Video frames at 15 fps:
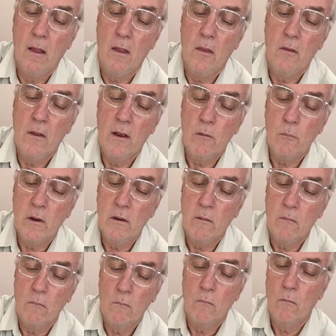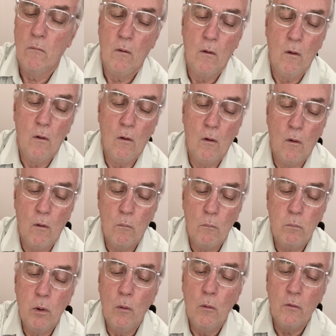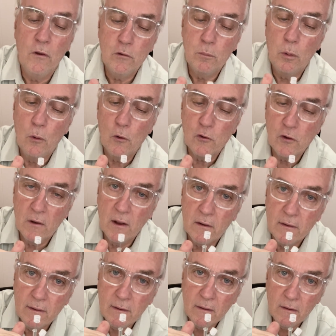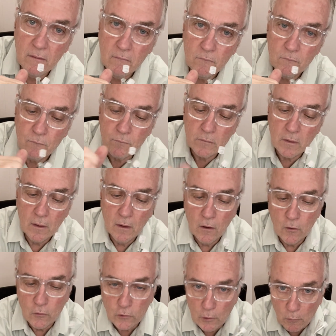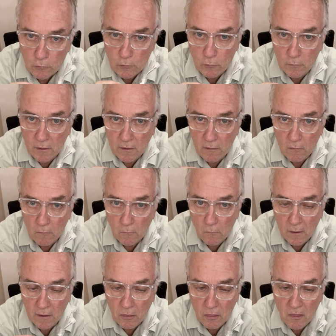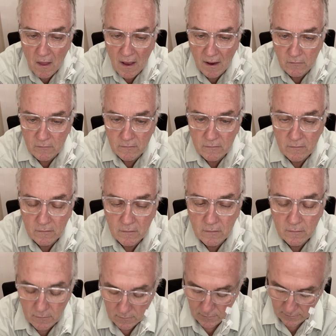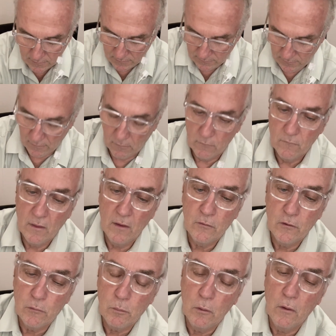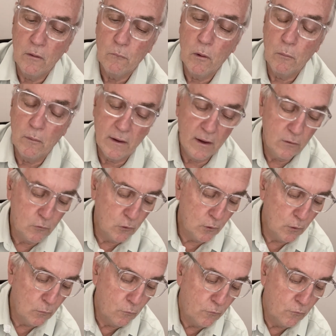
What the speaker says: Then we pull this portion out here, So it's looking like that. Now, at this point, what we can do